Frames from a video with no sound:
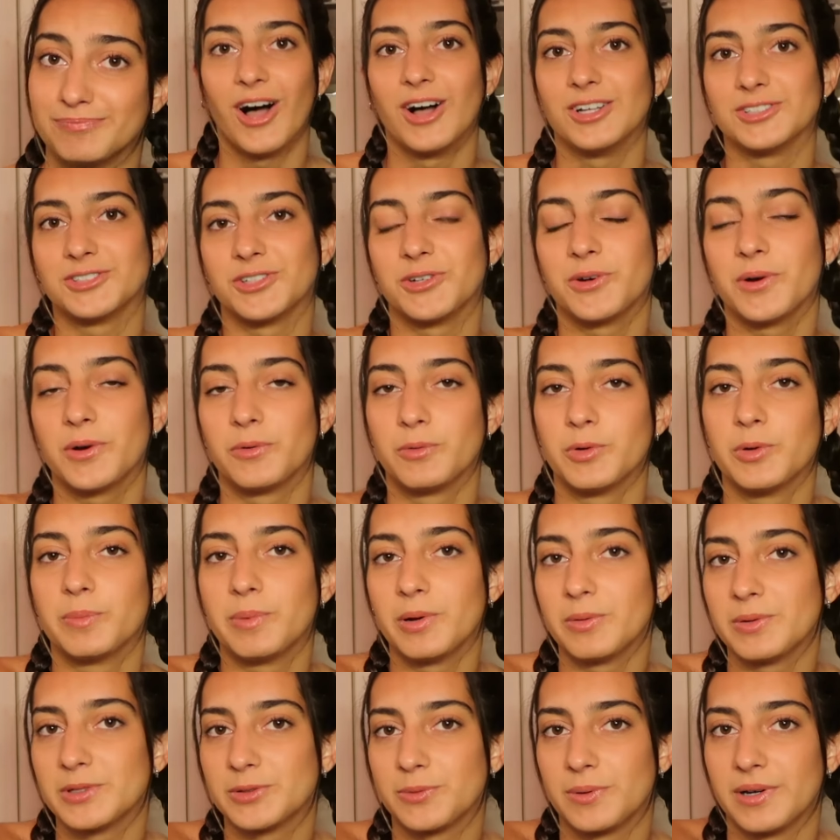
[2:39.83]
Also,
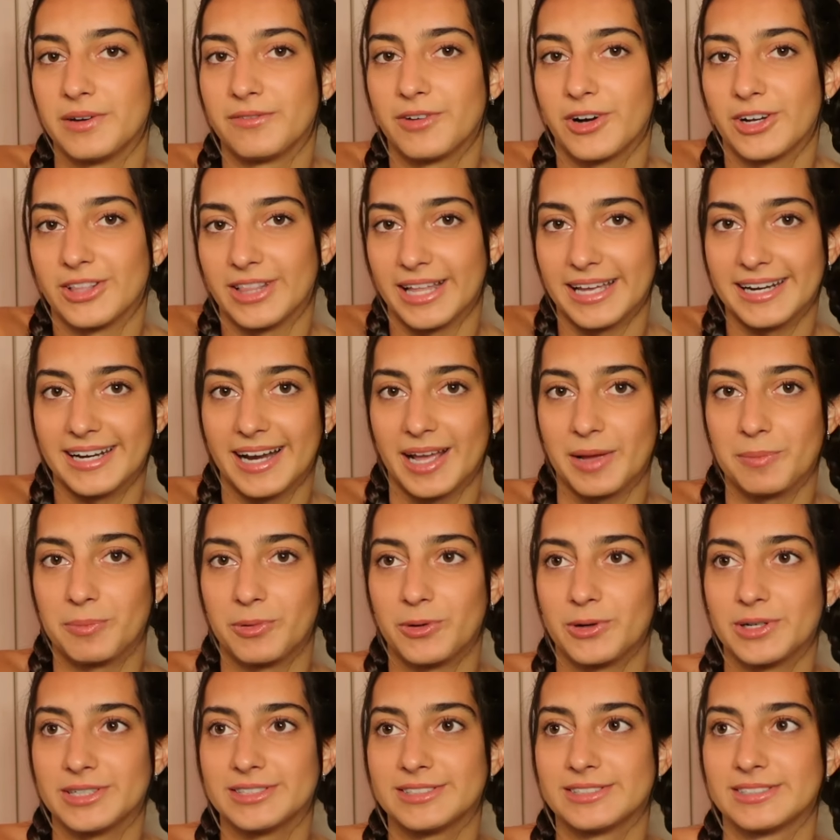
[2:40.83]
Aruba was one of our late night
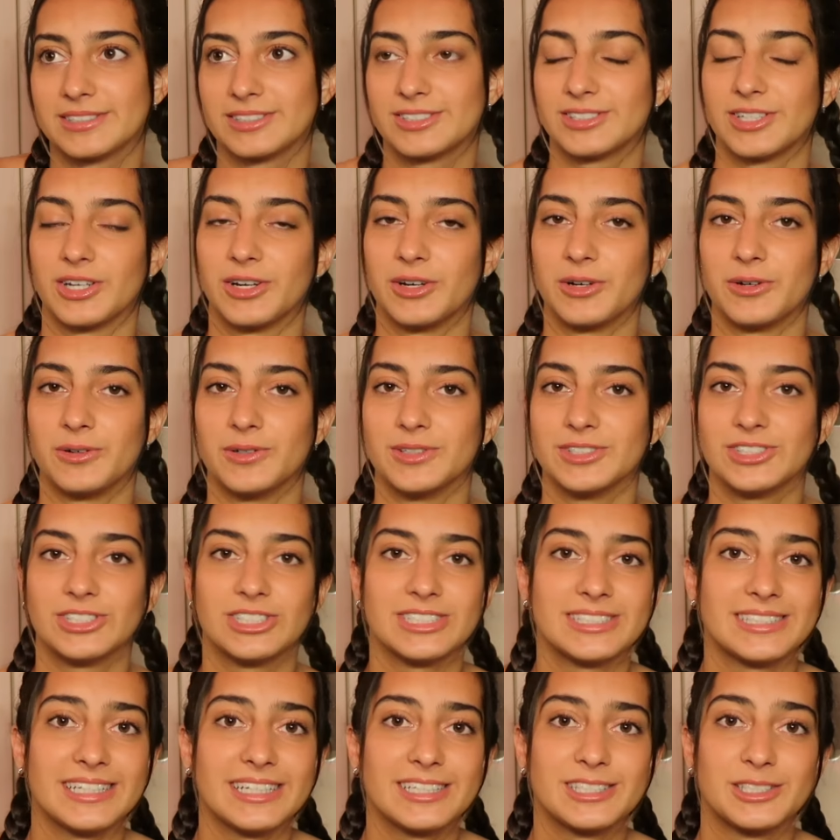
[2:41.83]
ports, so
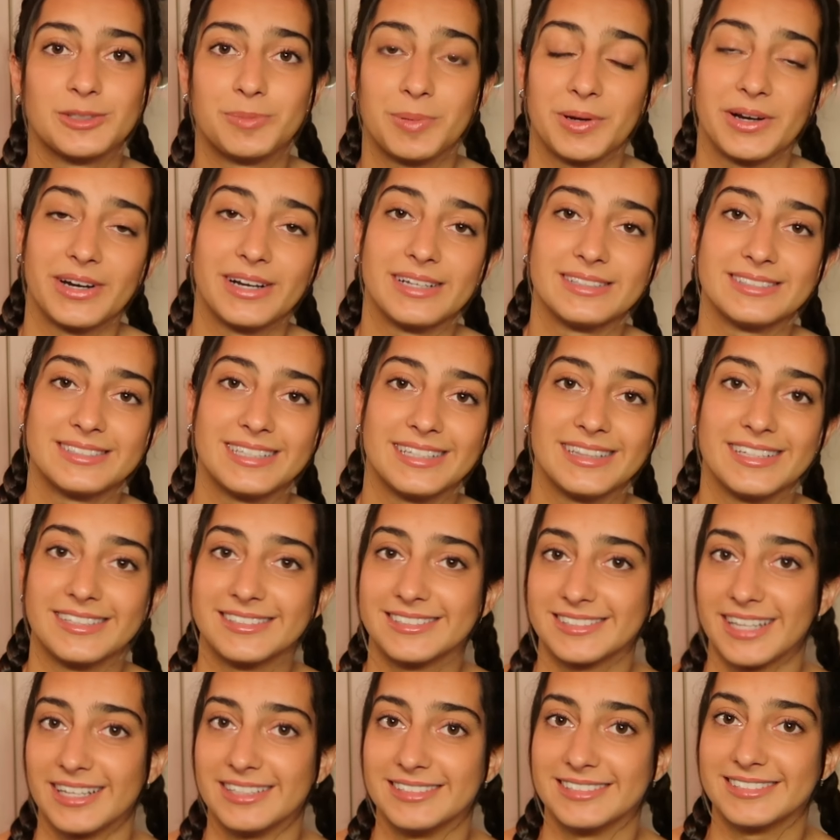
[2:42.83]
just experiencing the
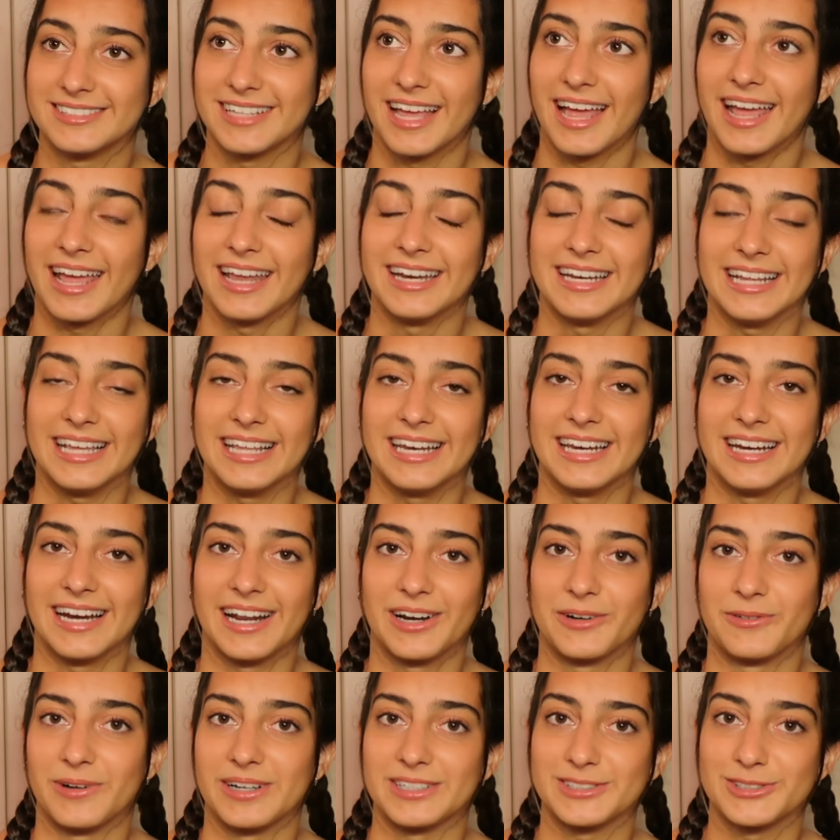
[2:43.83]
sunset and eating
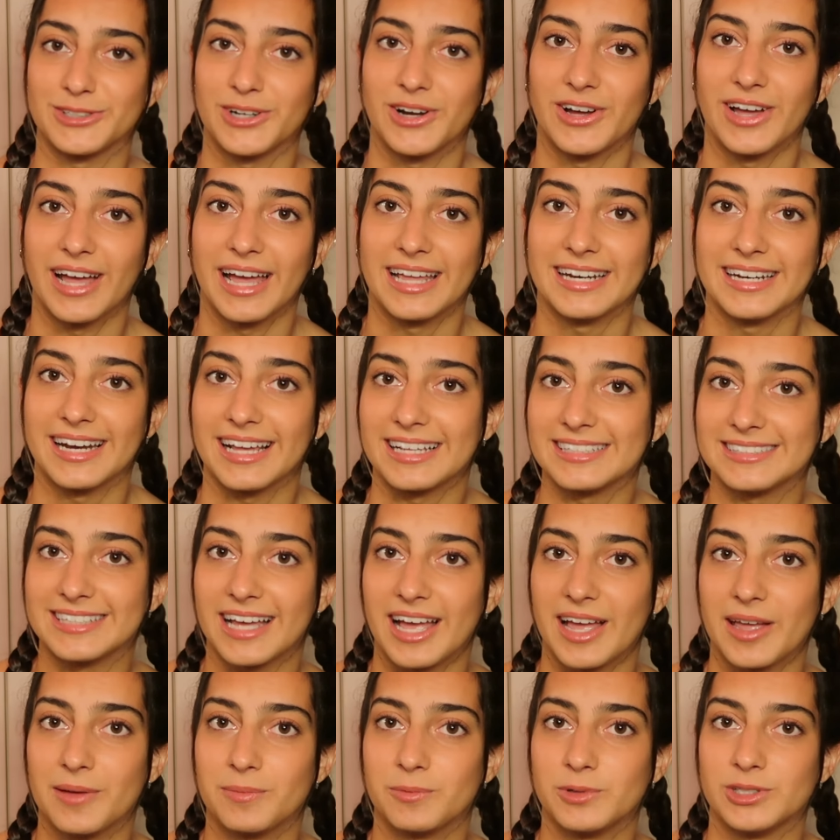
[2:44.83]
at a restaurant at
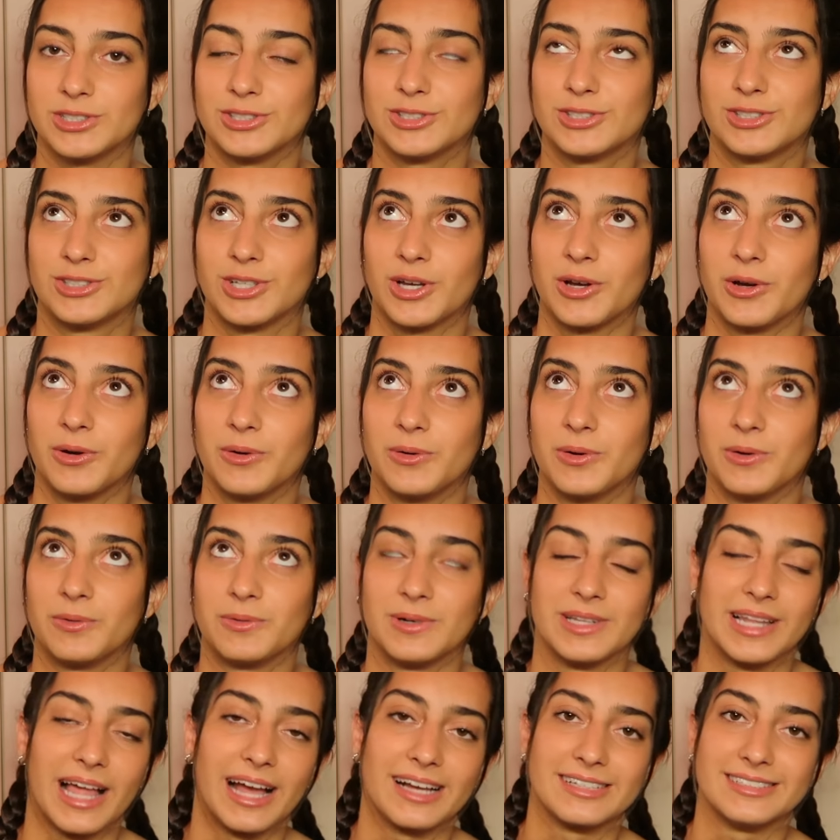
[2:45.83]
nighttime was so
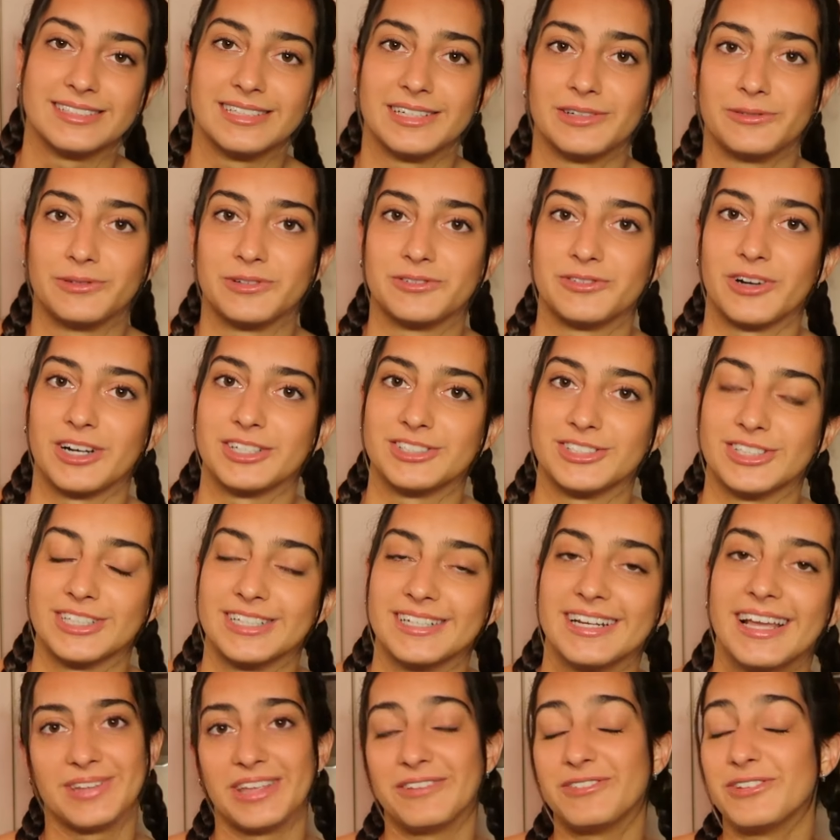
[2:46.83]
relaxing and
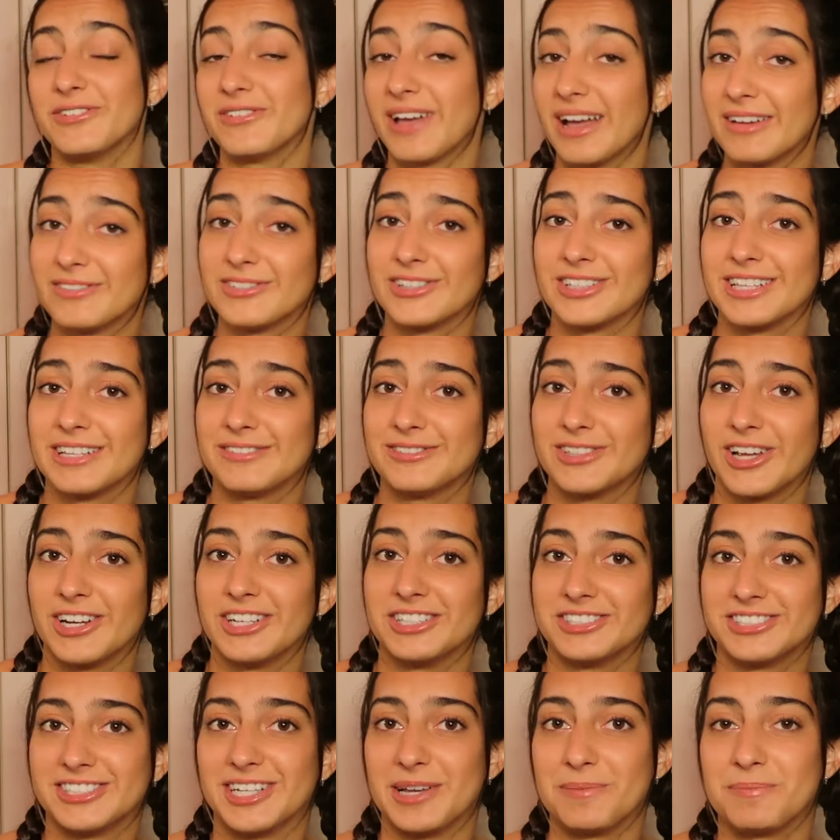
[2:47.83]
refreshing. If you've ever lived on
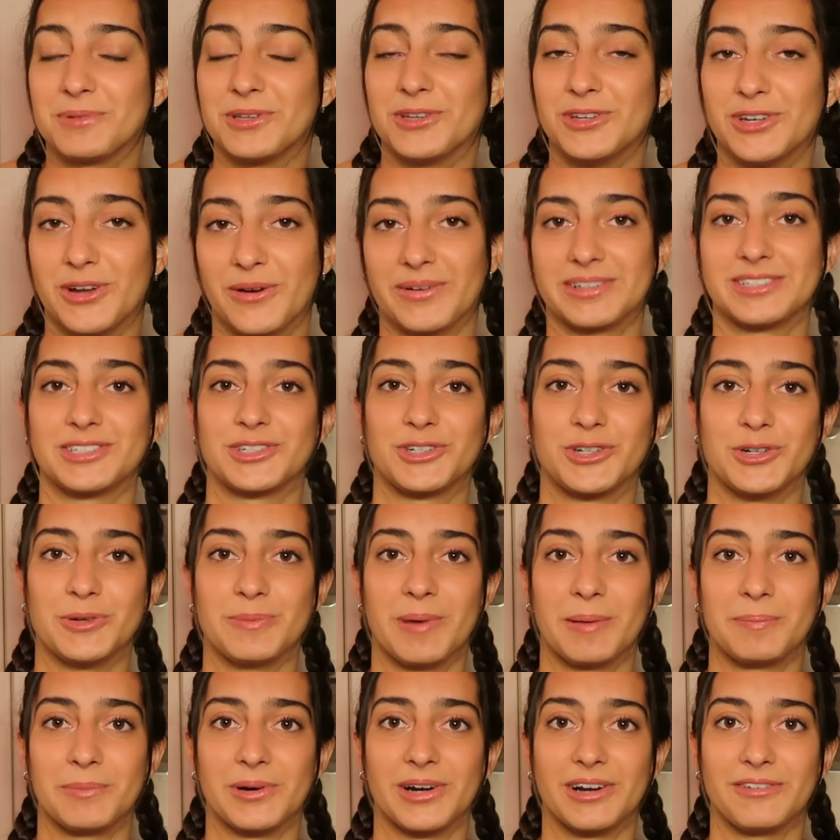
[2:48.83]
a ship, you know as a crew
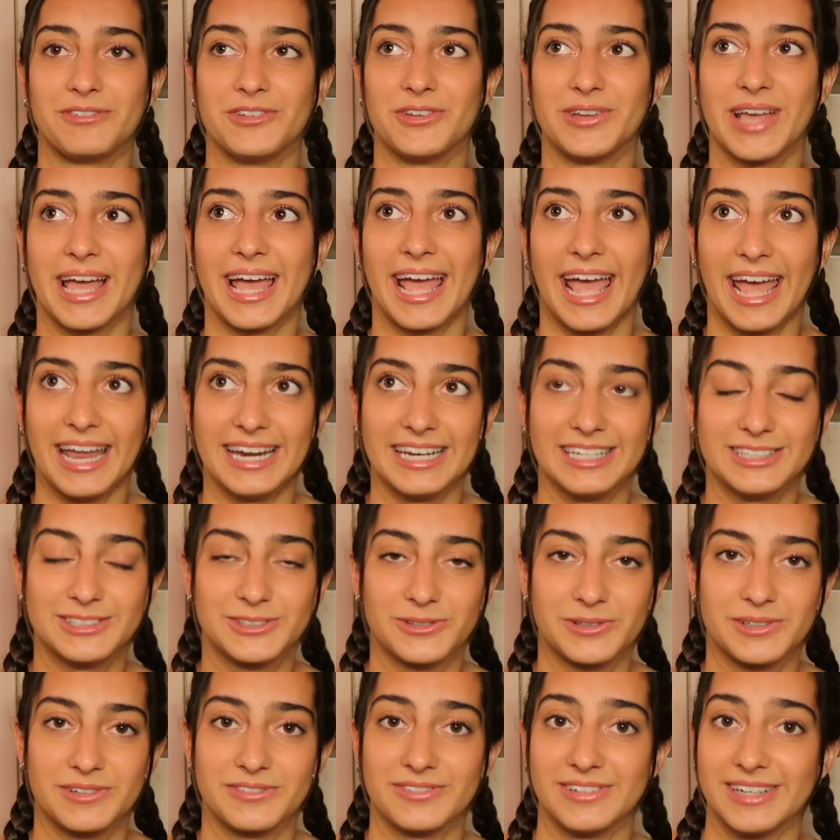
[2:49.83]
member, if you get any
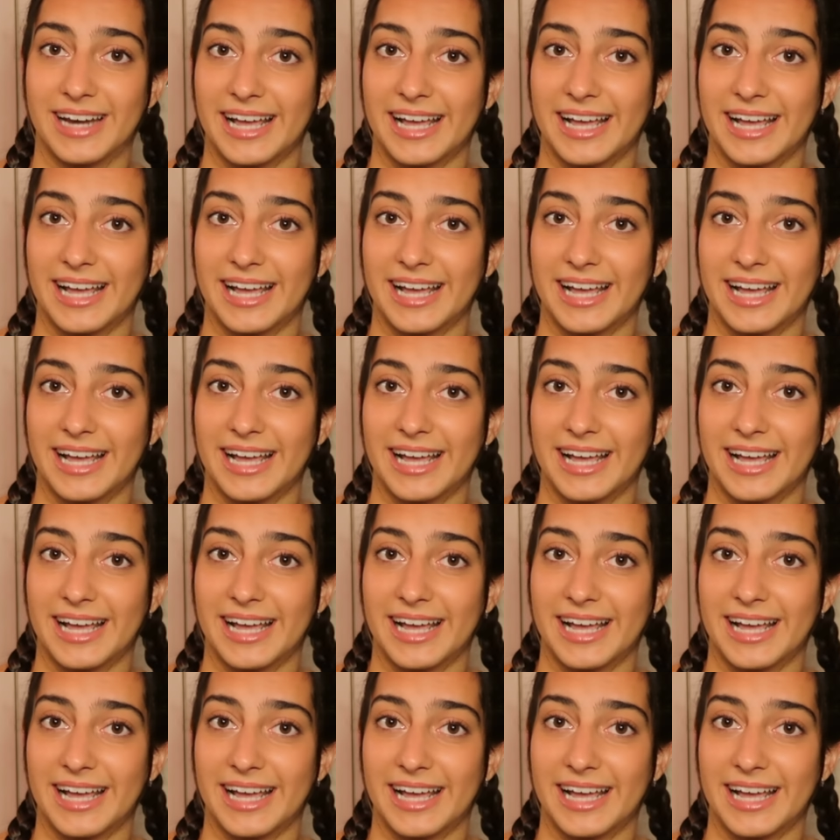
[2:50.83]
sort of